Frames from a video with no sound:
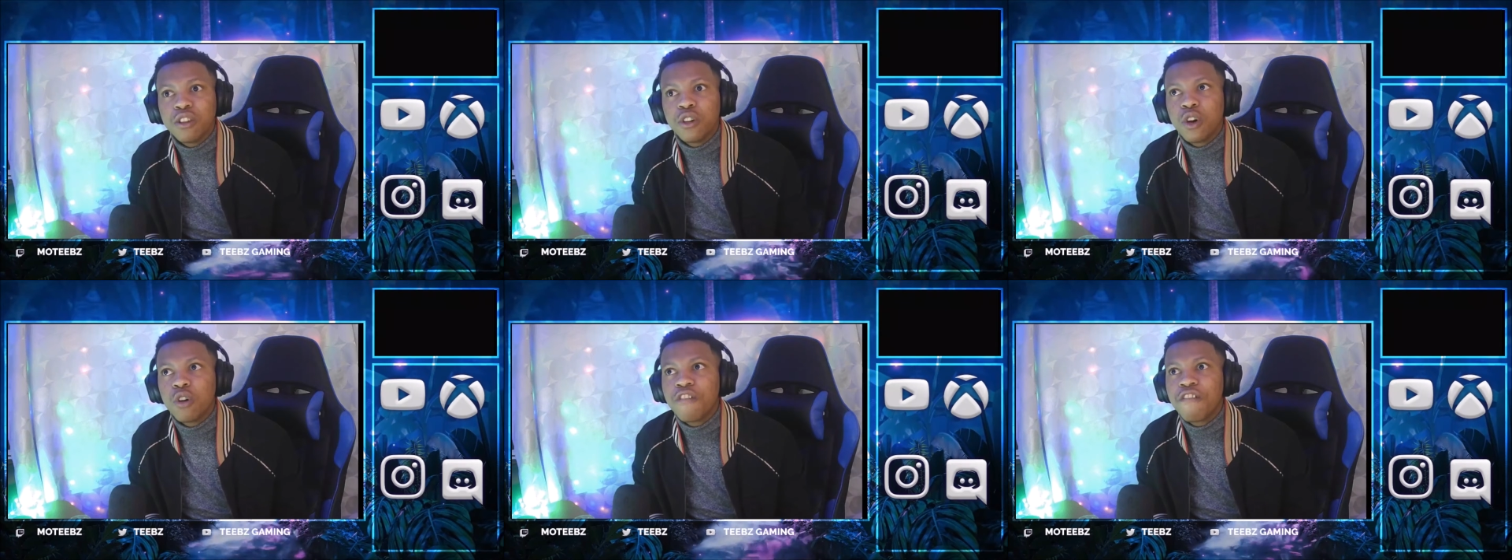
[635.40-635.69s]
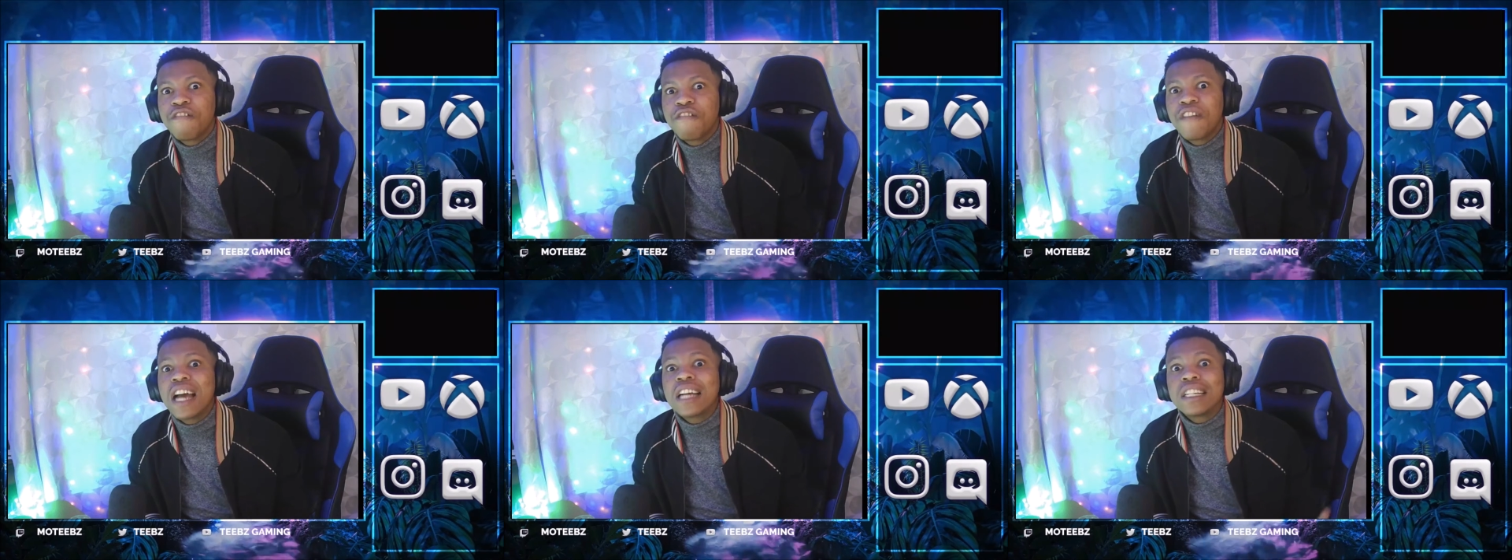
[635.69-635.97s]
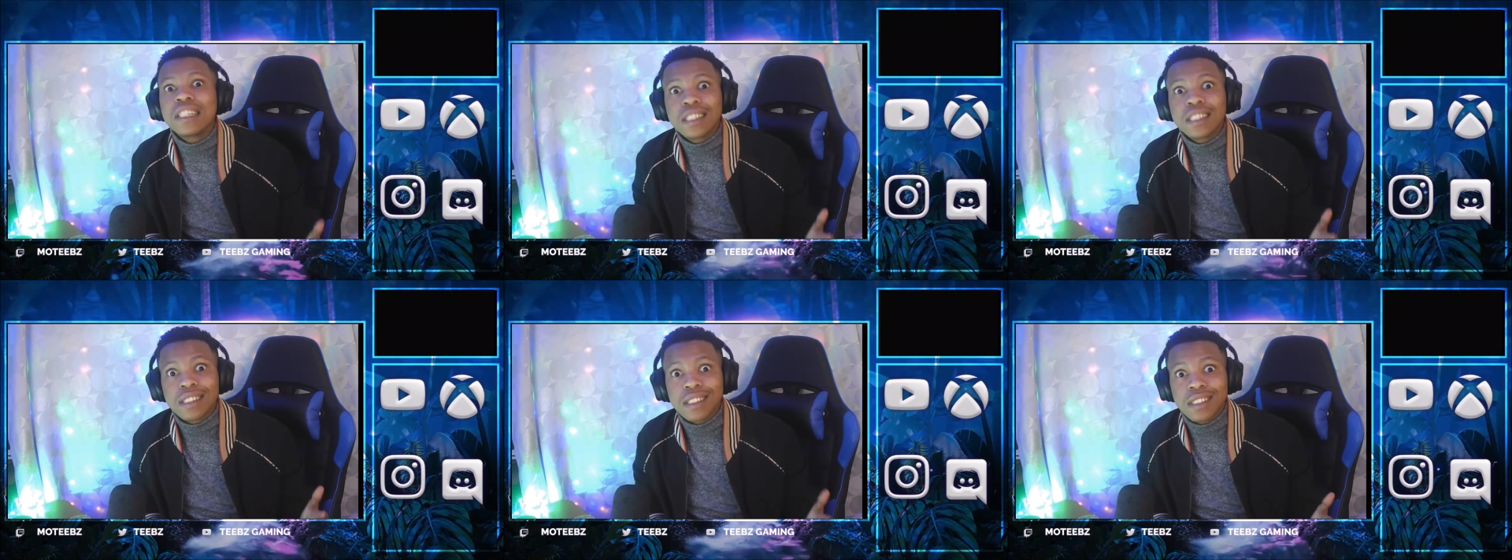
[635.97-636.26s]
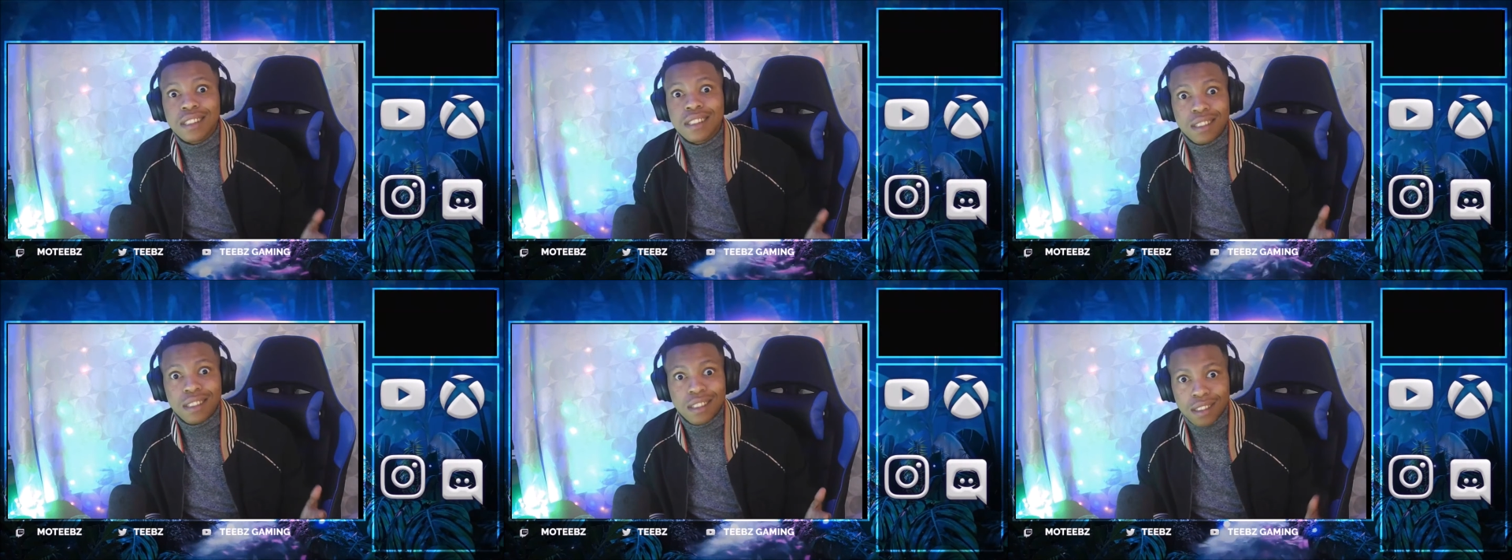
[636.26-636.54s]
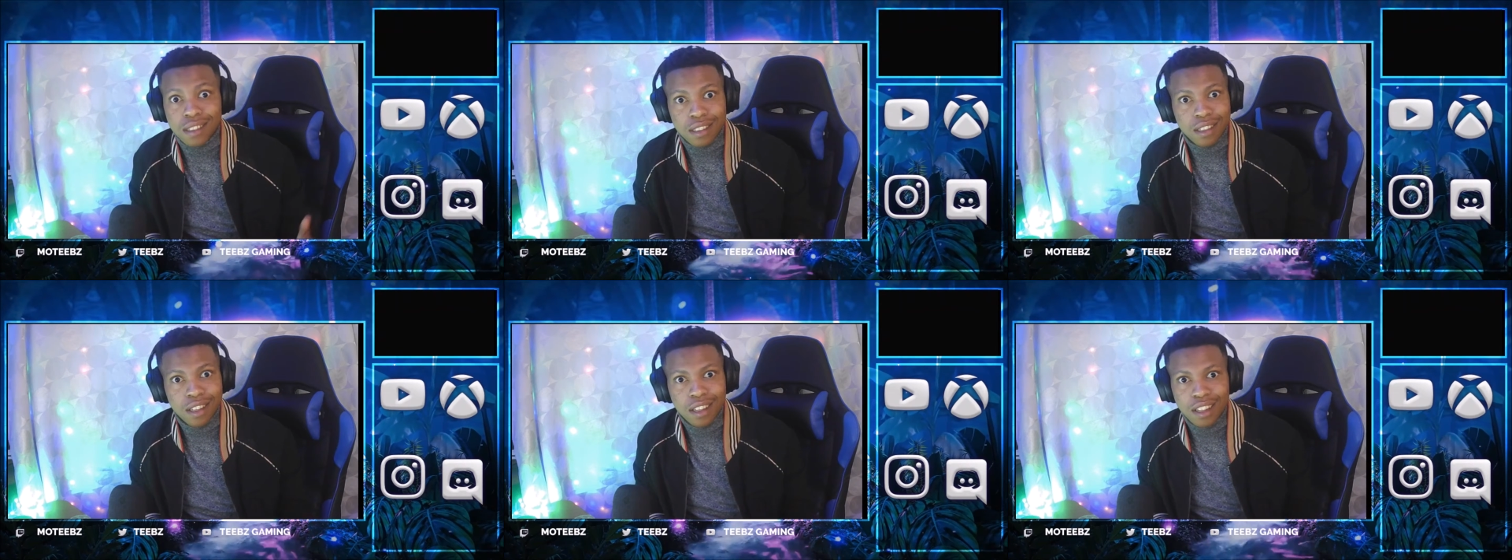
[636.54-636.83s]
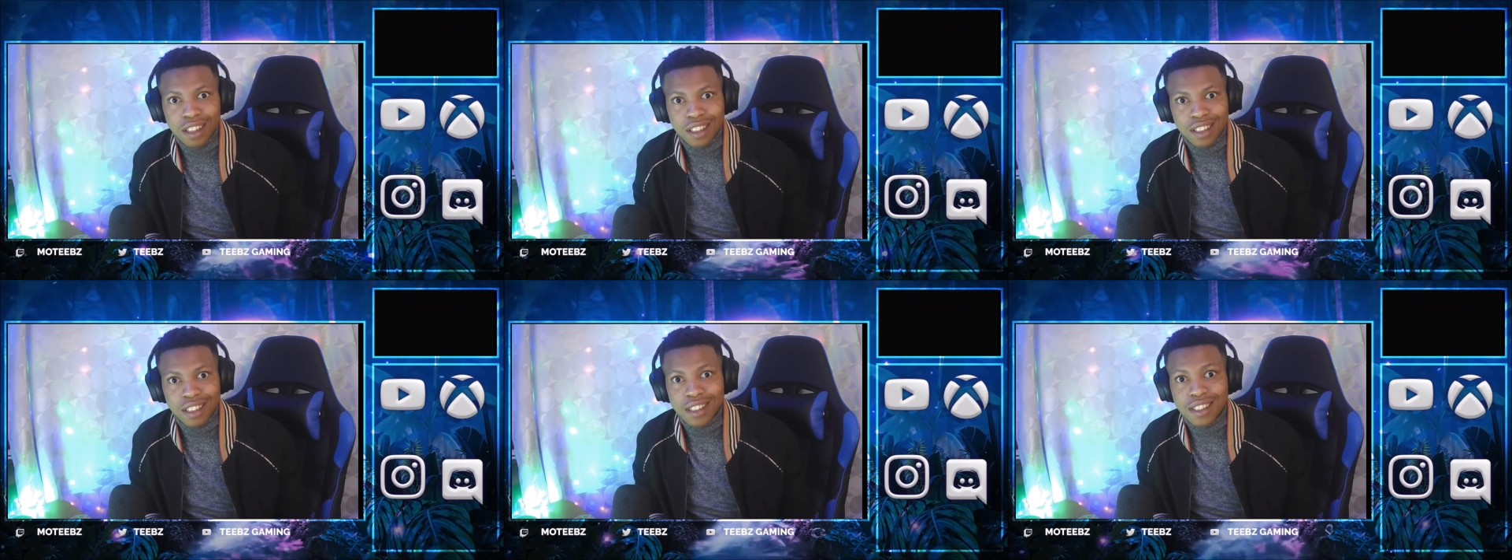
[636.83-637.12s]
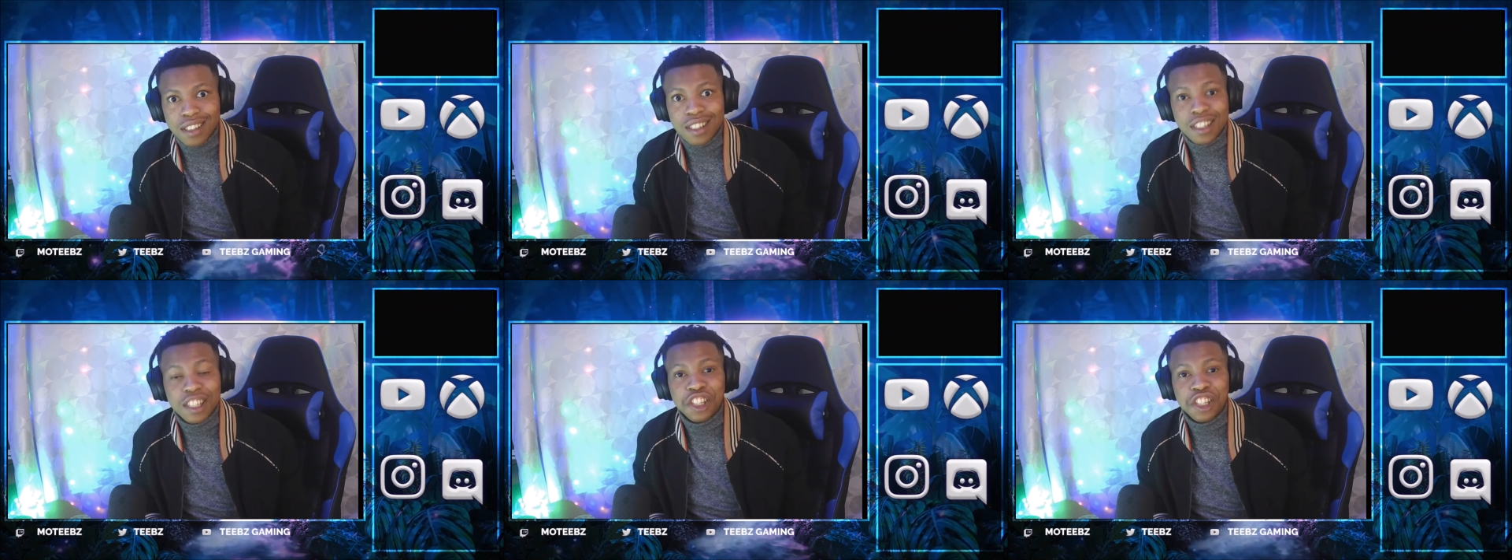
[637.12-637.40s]
fantasies, these
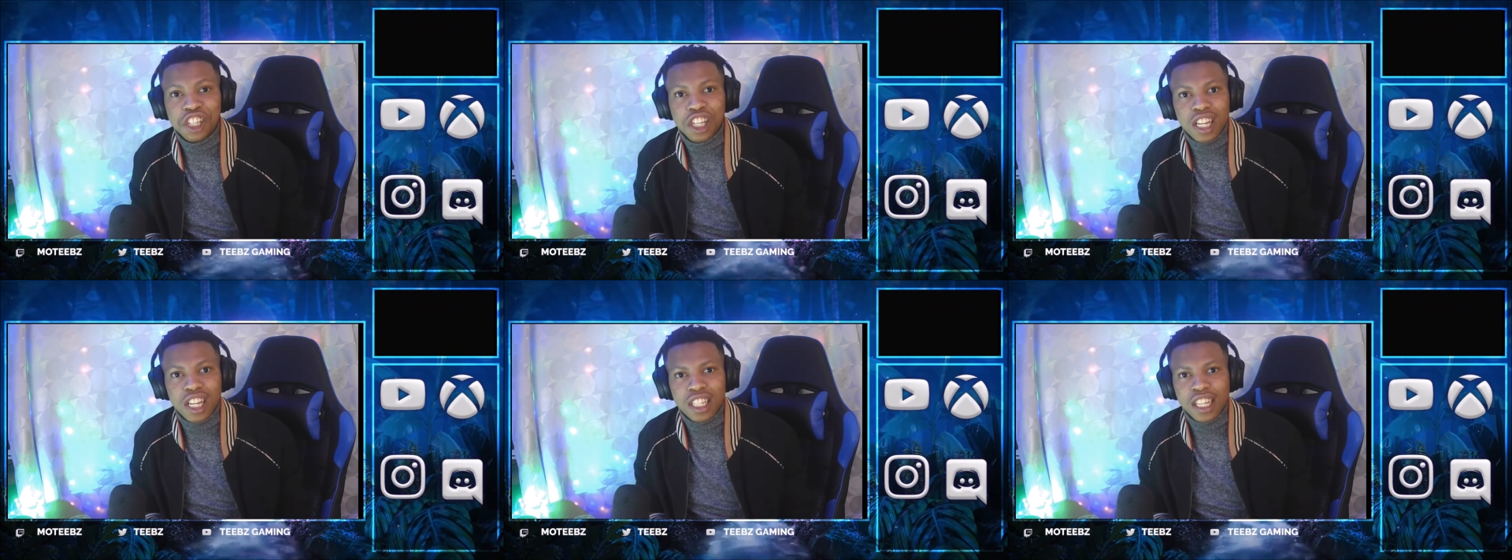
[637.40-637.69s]
CGI,